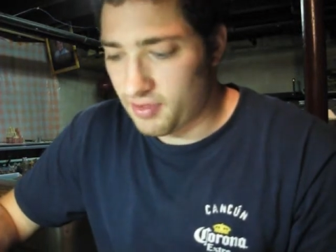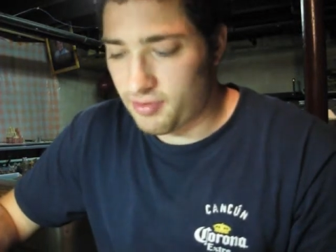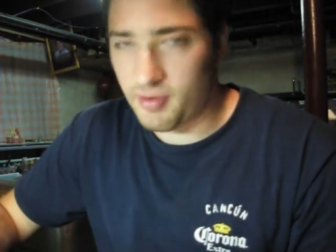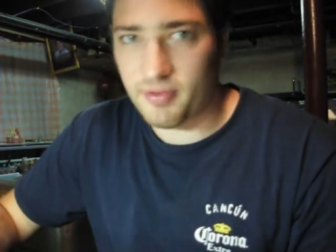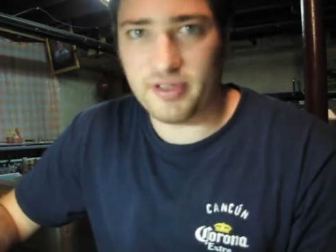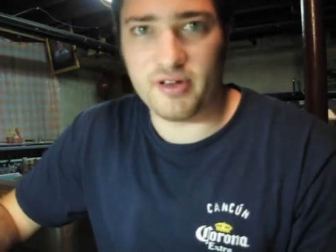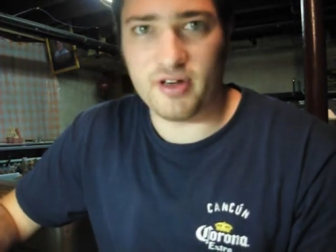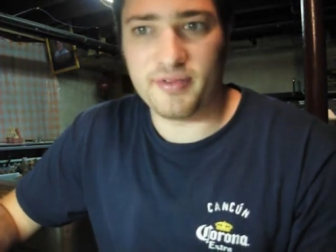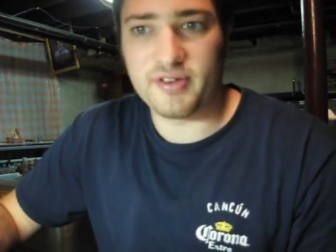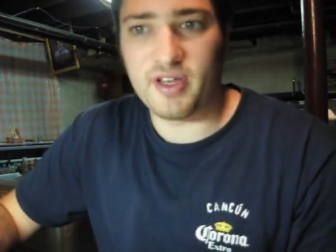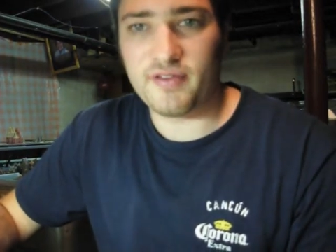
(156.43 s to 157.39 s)
3+
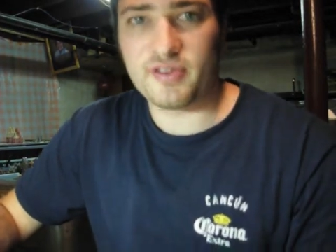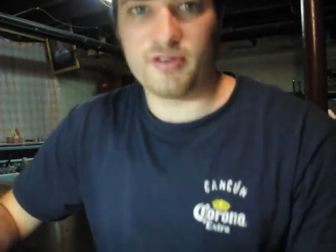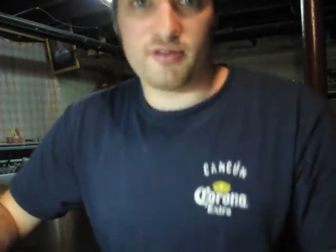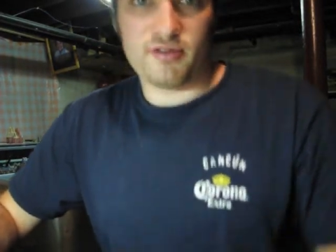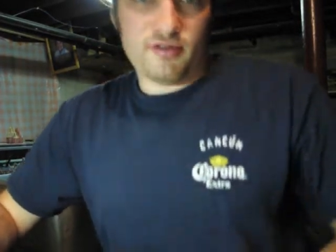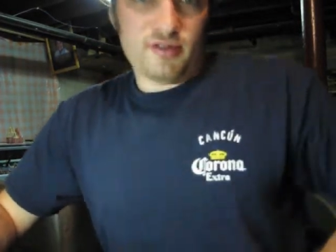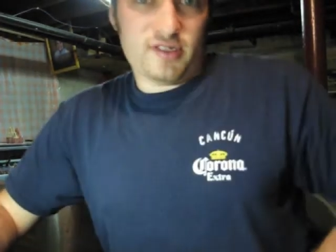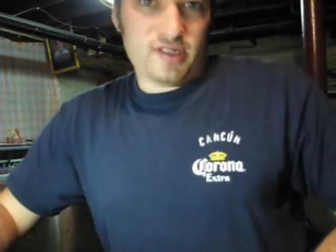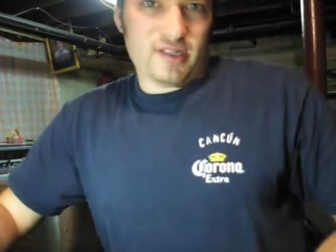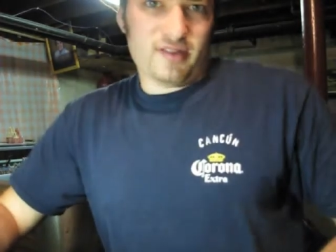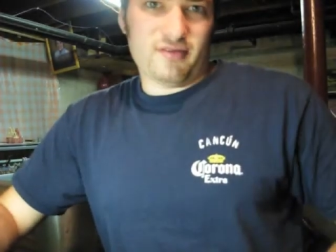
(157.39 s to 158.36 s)
armor save, so
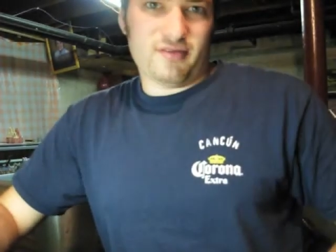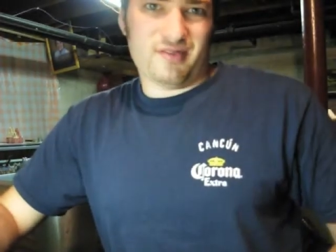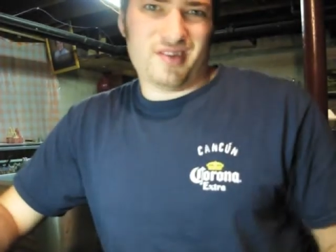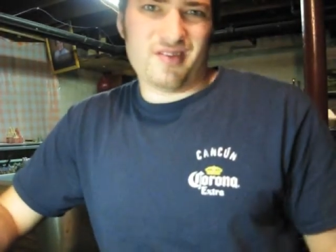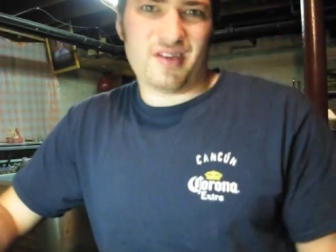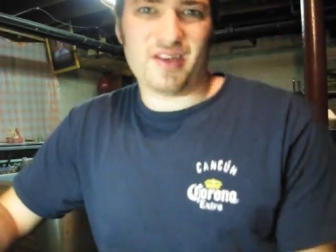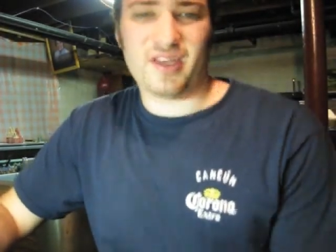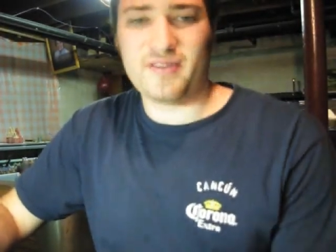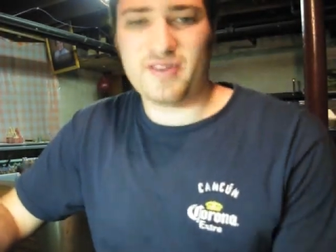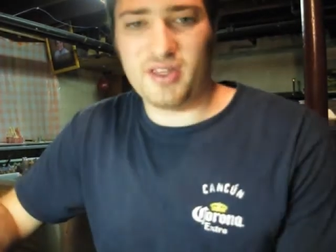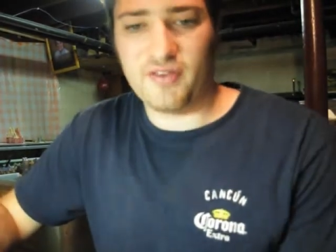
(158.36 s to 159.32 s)
it's like it kind
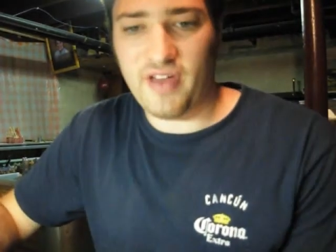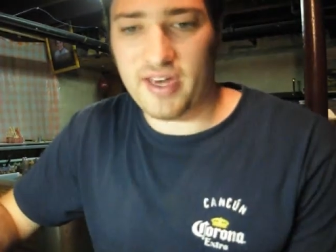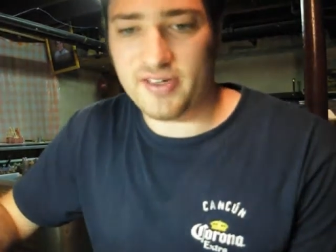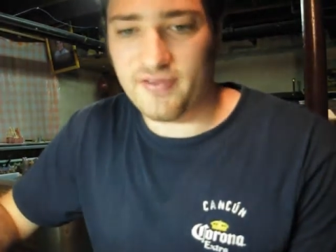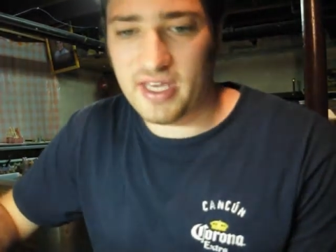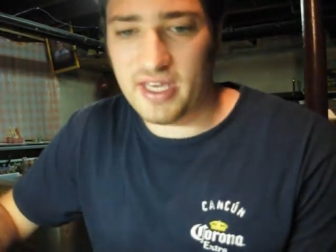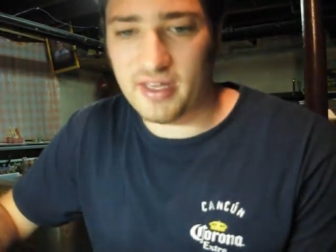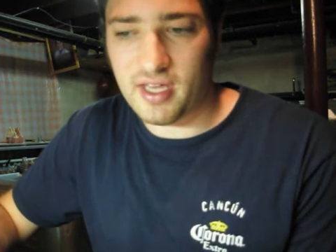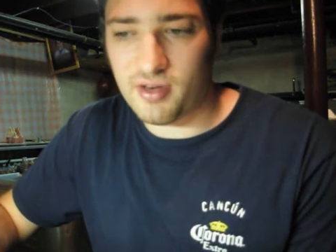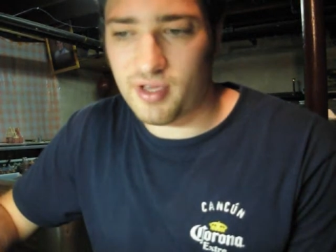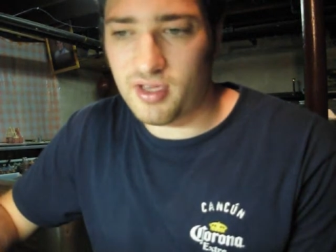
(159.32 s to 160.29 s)
of gives you the advantage of
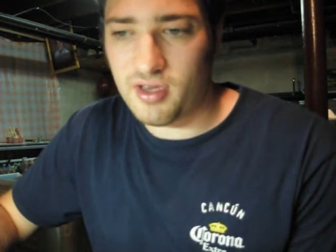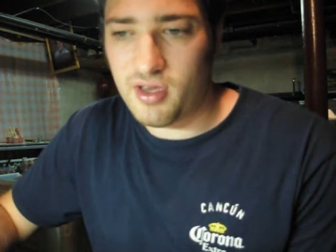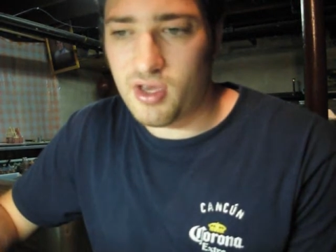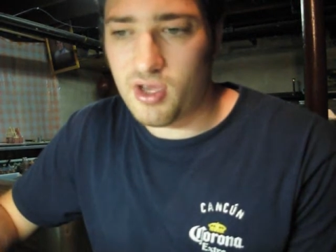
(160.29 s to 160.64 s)
hitting the enemy